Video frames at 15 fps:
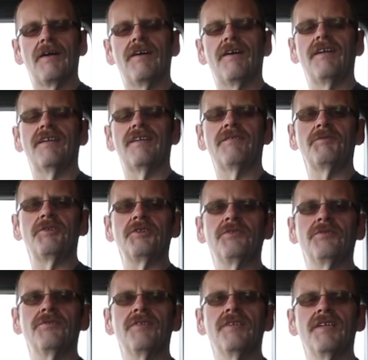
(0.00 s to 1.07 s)
Hi, I'm
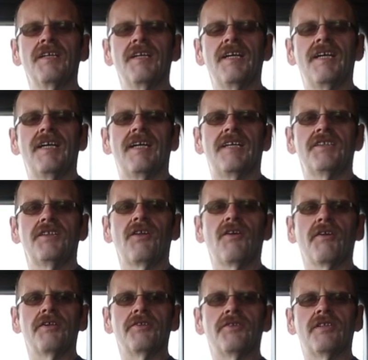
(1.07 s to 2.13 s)
Sean. As a
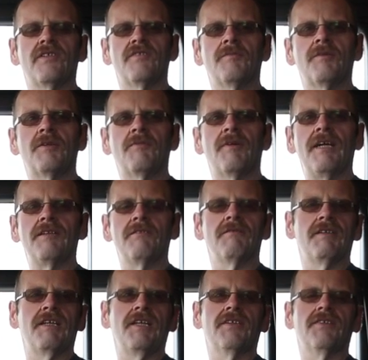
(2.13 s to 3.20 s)
lorry driver, my weight
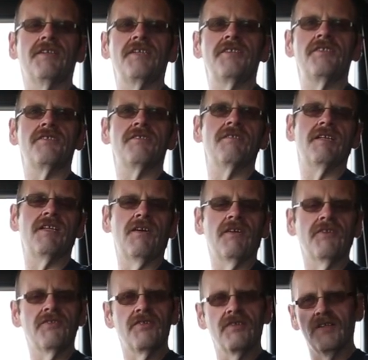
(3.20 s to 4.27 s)
increased a
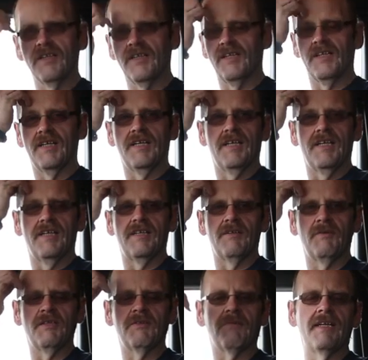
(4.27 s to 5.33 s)
lot.
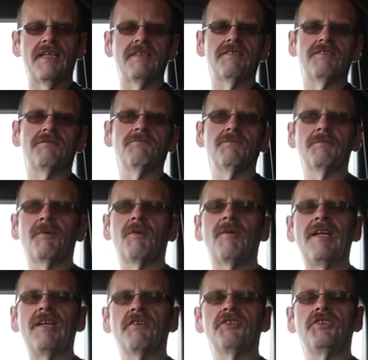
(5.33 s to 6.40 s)
With my
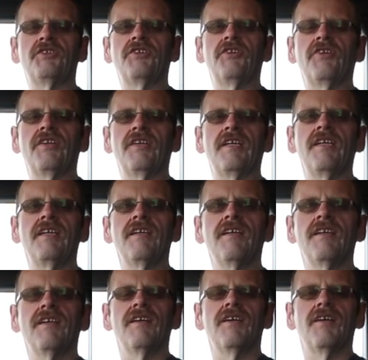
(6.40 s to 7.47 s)
weight loss journey,
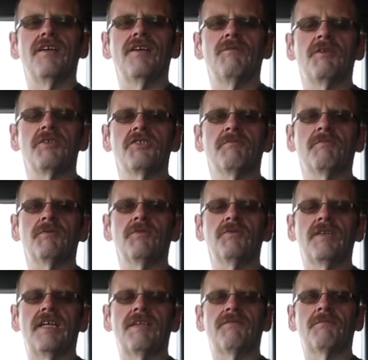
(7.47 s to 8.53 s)
with the
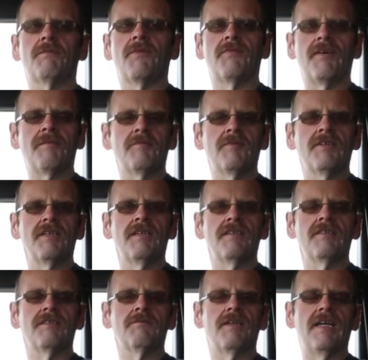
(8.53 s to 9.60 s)
support I had from my family,
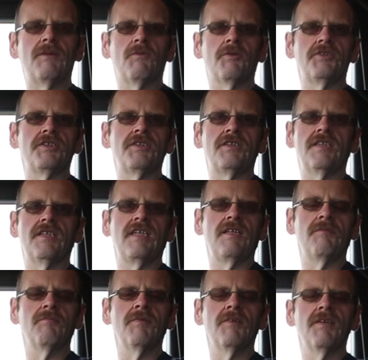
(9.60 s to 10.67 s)
the Weight Watchers
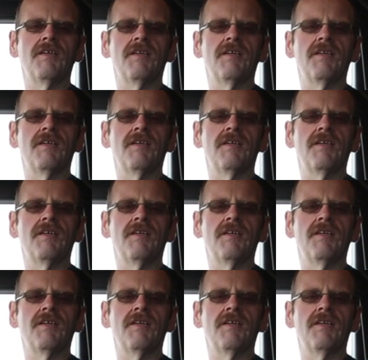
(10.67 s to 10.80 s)
team,